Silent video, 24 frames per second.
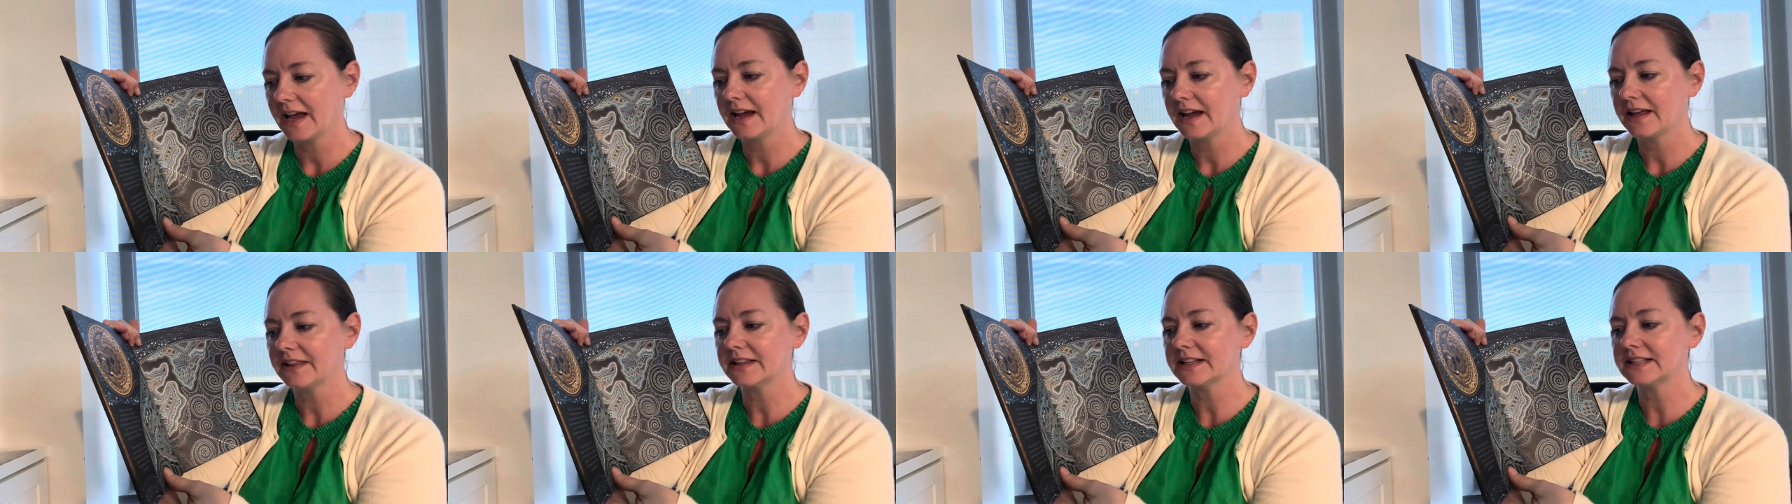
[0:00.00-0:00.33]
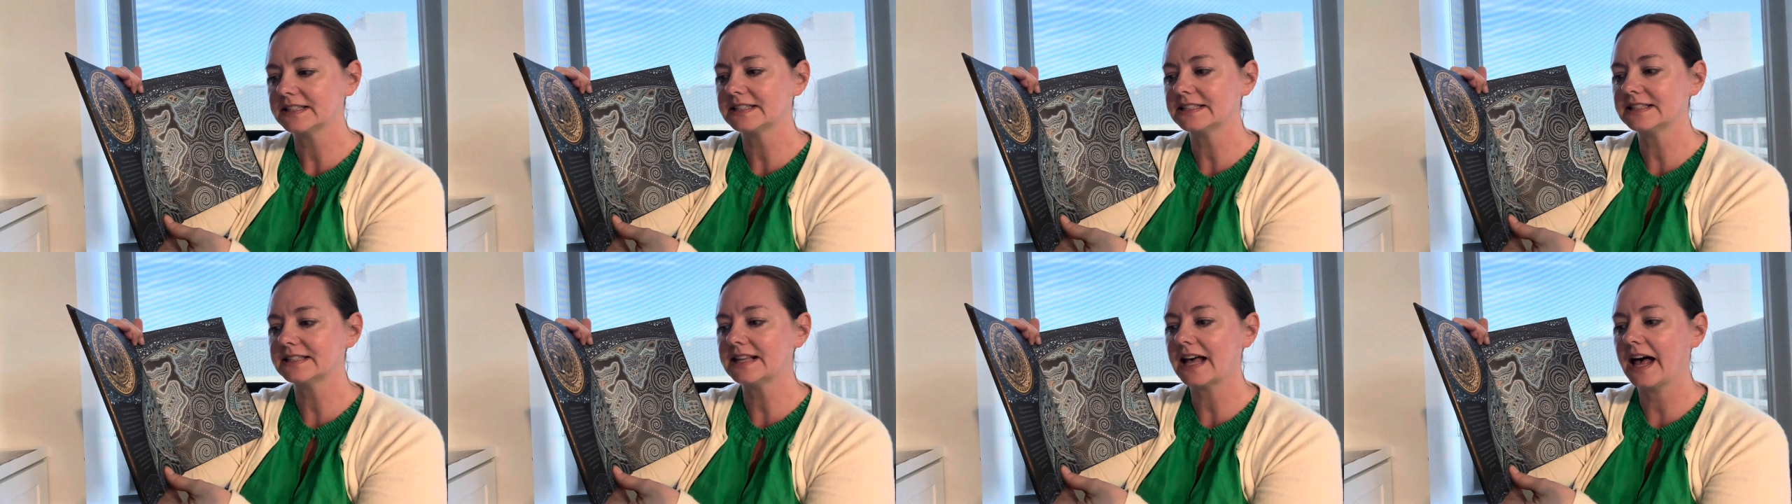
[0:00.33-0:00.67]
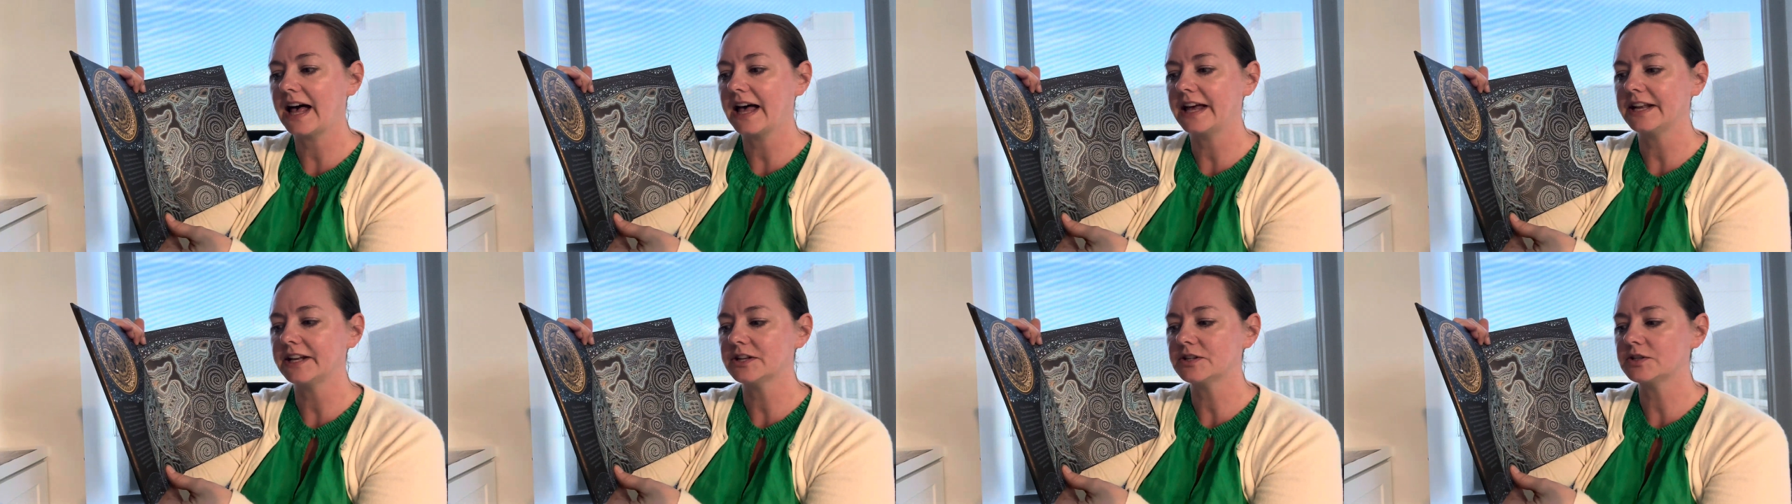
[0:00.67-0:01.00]
The
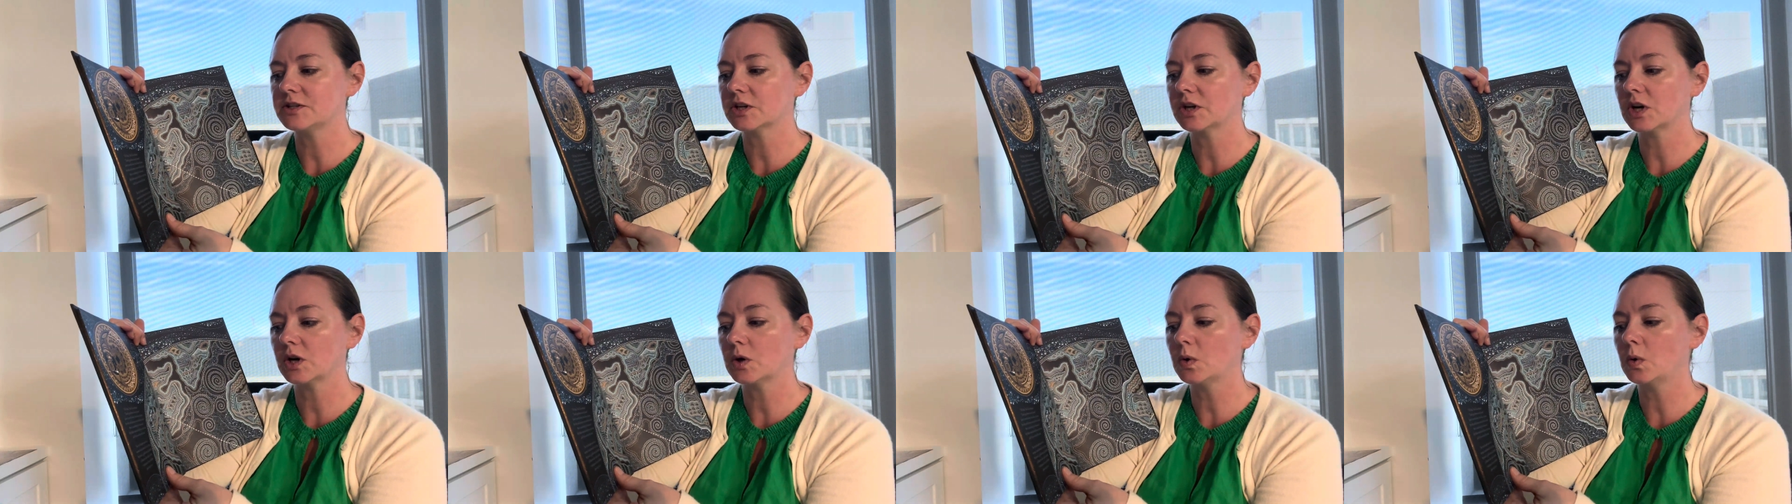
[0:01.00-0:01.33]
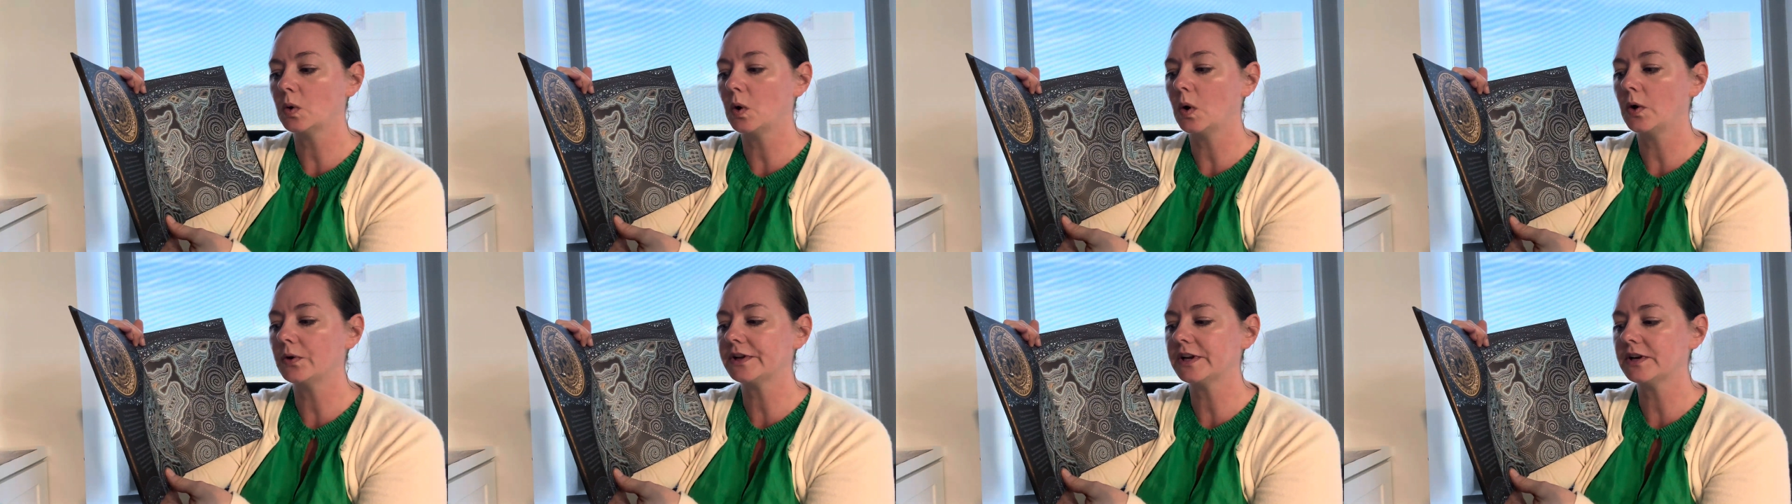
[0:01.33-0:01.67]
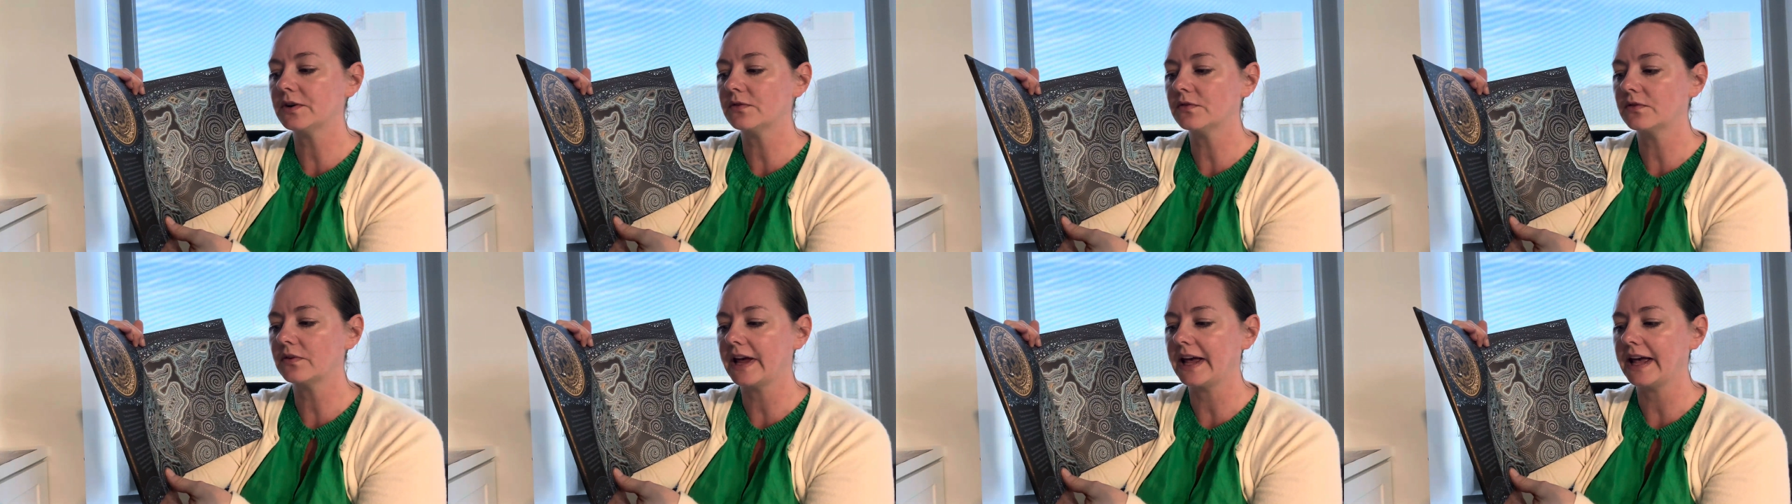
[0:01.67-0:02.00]
sun took a
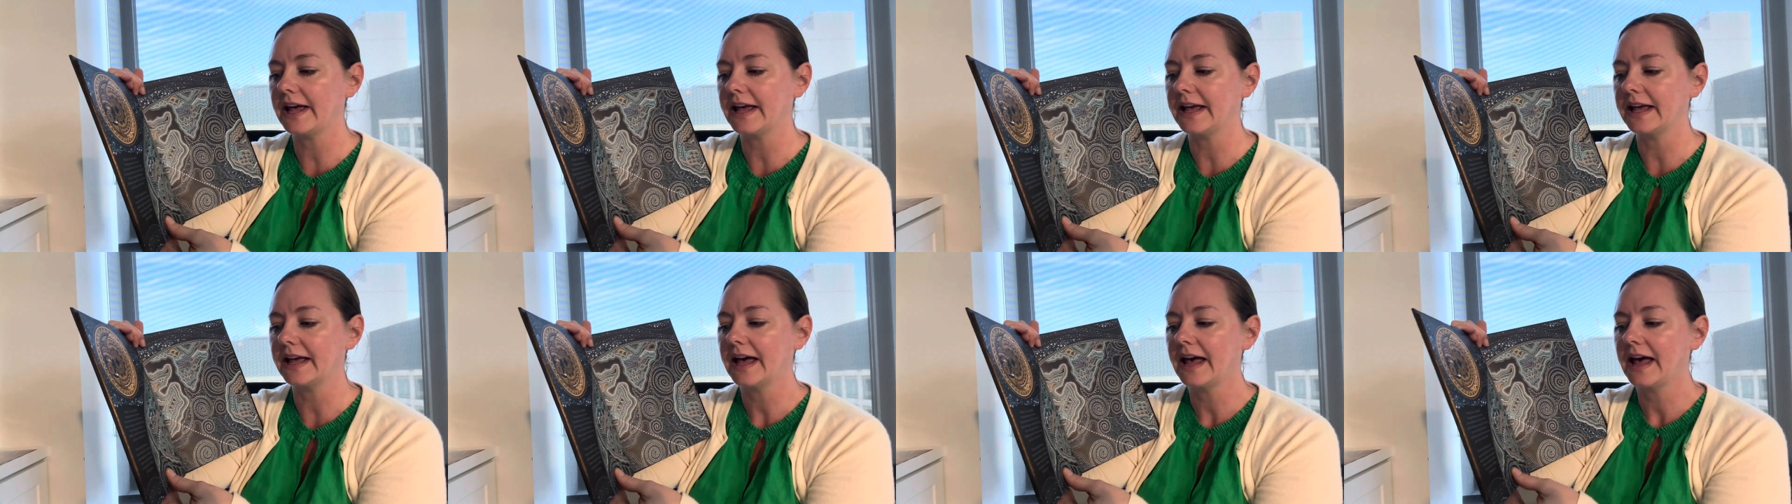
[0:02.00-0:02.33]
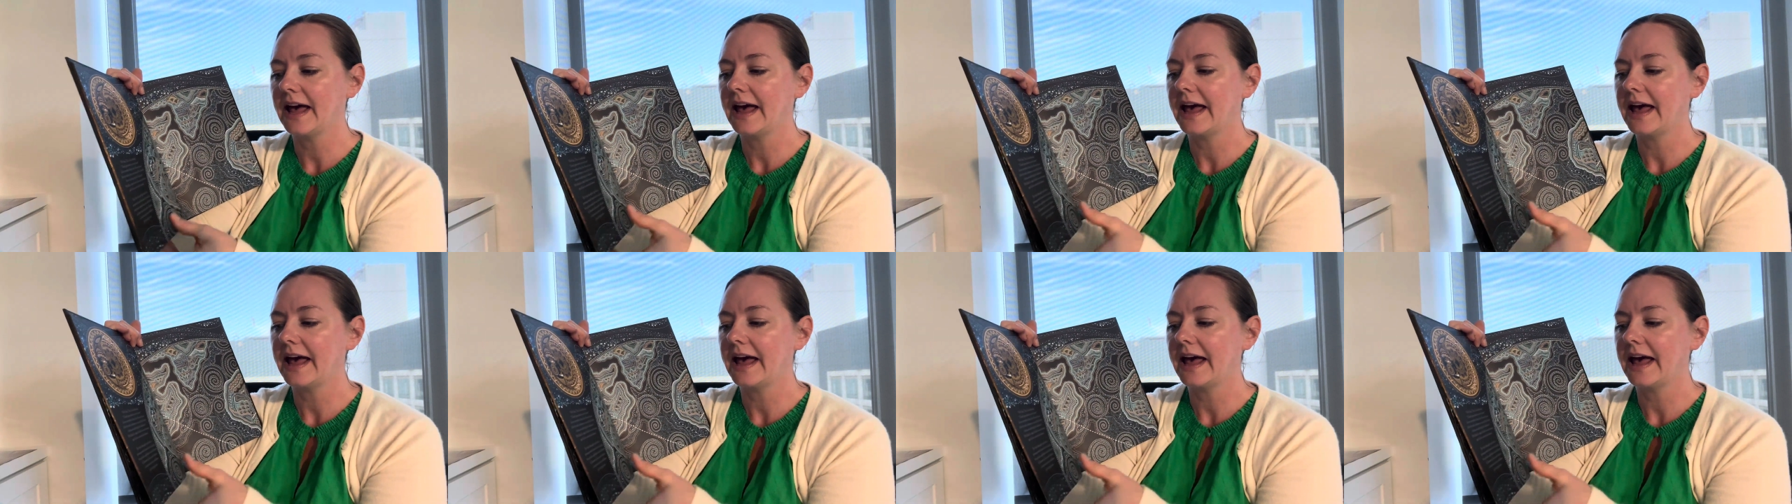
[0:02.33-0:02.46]
golden ray